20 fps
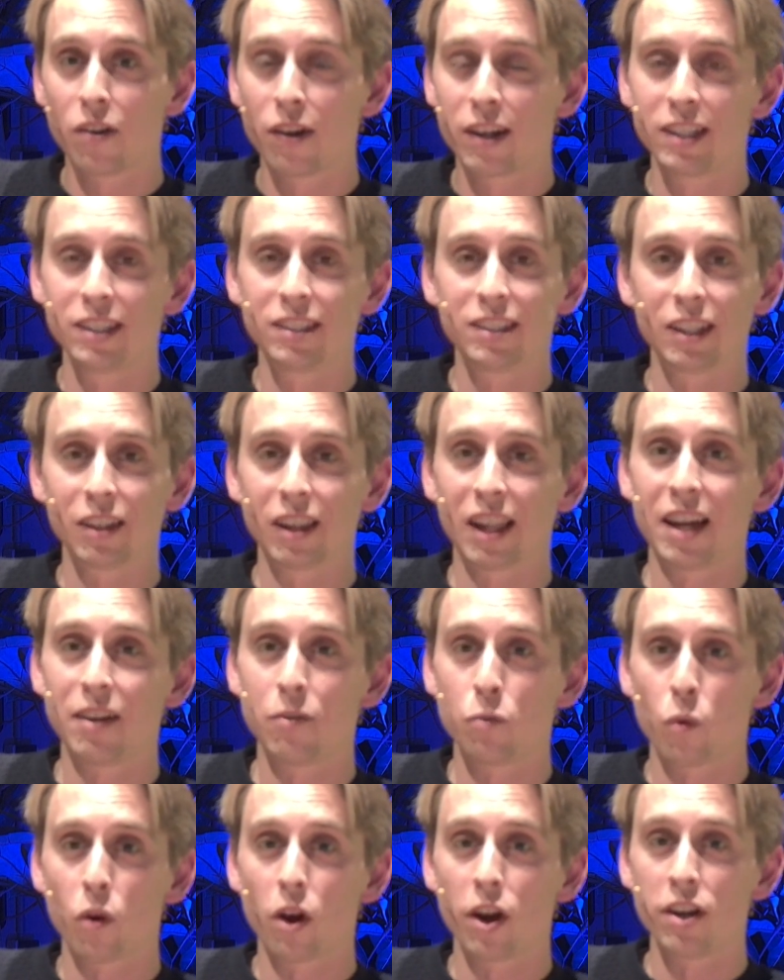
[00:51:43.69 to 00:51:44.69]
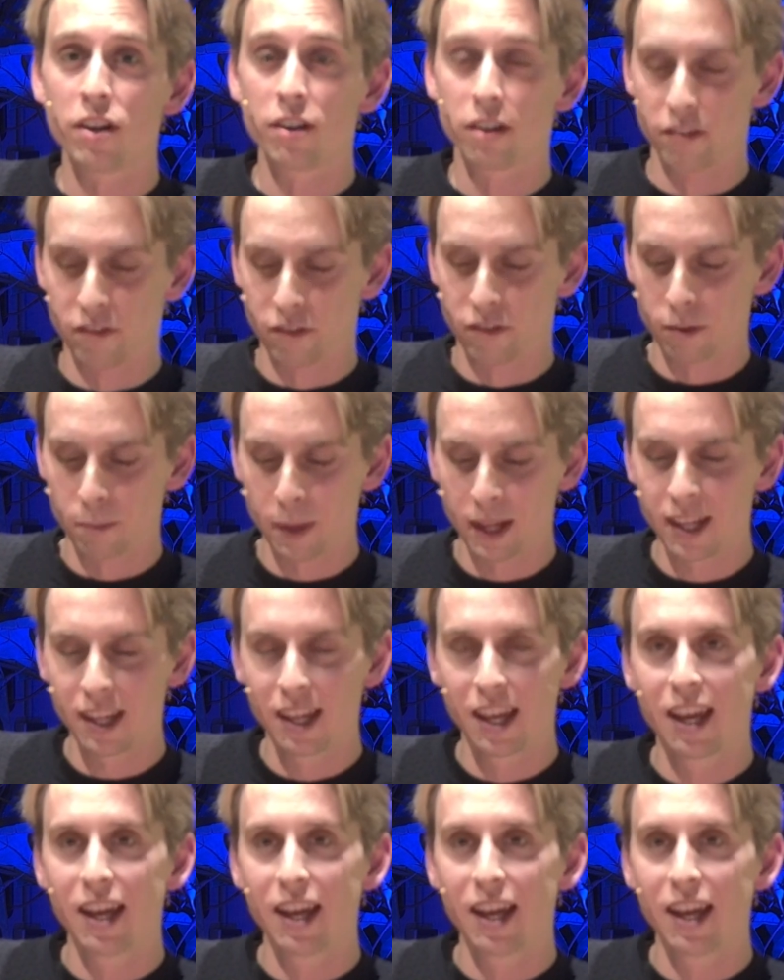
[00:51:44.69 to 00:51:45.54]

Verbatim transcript: and he still had one for me.